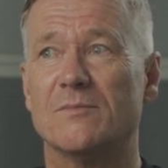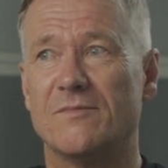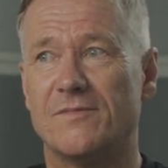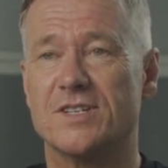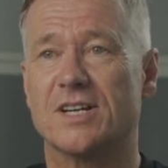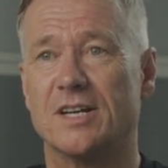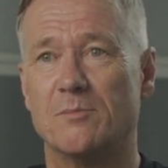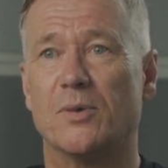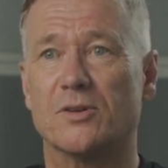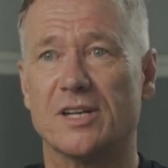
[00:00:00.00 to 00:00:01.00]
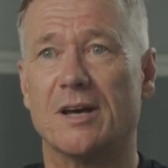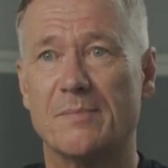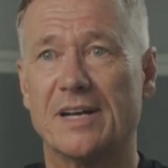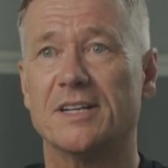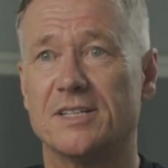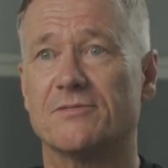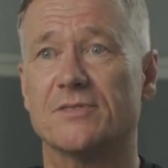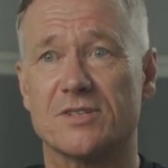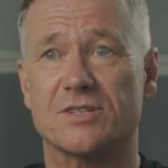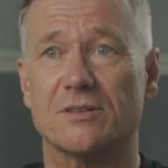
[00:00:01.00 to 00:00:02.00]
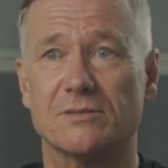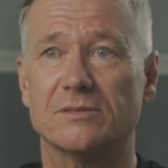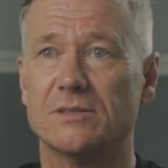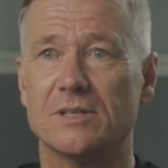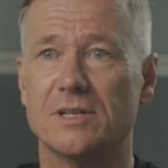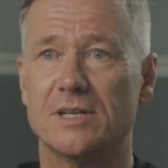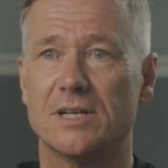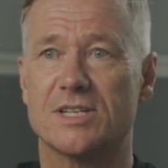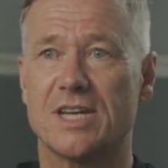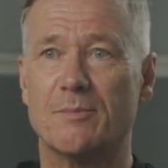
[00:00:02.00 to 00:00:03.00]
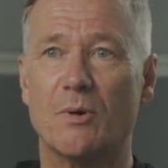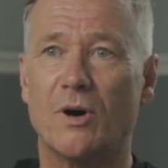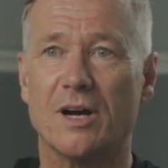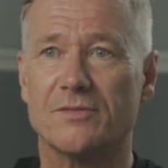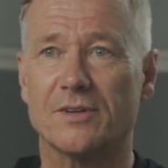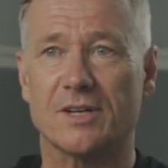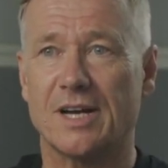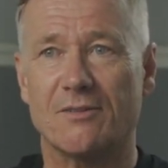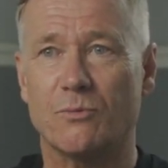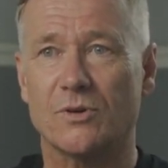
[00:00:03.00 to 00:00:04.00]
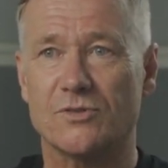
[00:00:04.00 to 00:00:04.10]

physically and bodily. I'm mentally different to, say, my wife, that can have one